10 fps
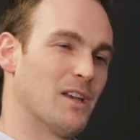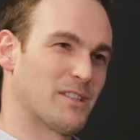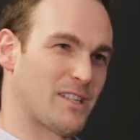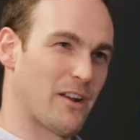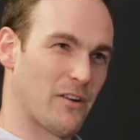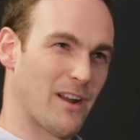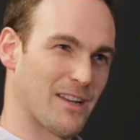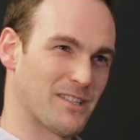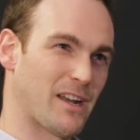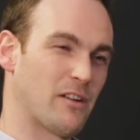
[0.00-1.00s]

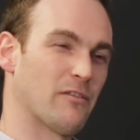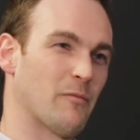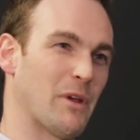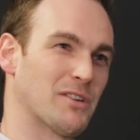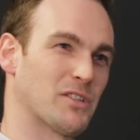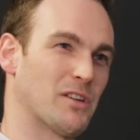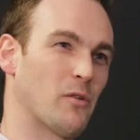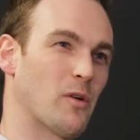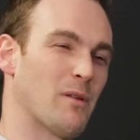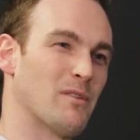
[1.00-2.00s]
standardizing that information
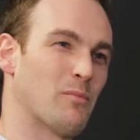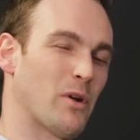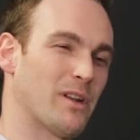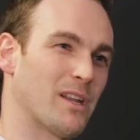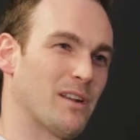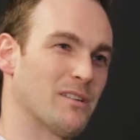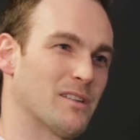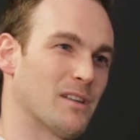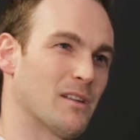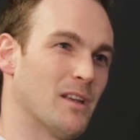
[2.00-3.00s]
or maybe putting it
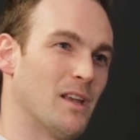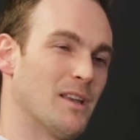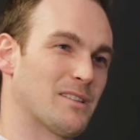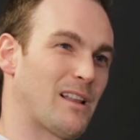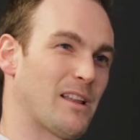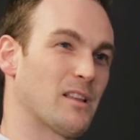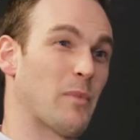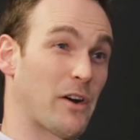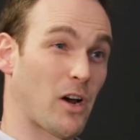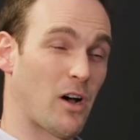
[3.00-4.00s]
into slightly
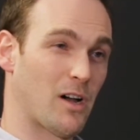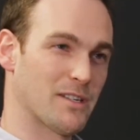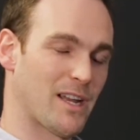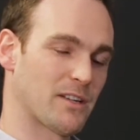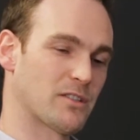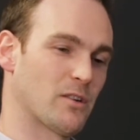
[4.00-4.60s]
better context.